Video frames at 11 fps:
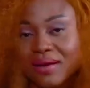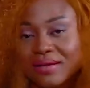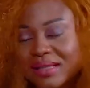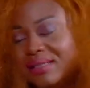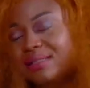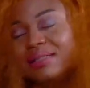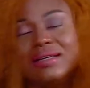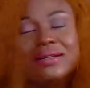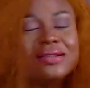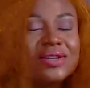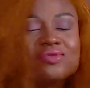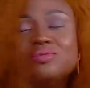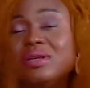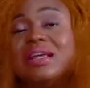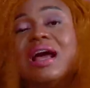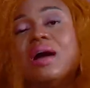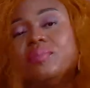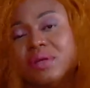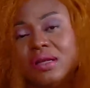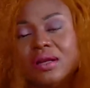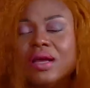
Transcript: this thing is really happening.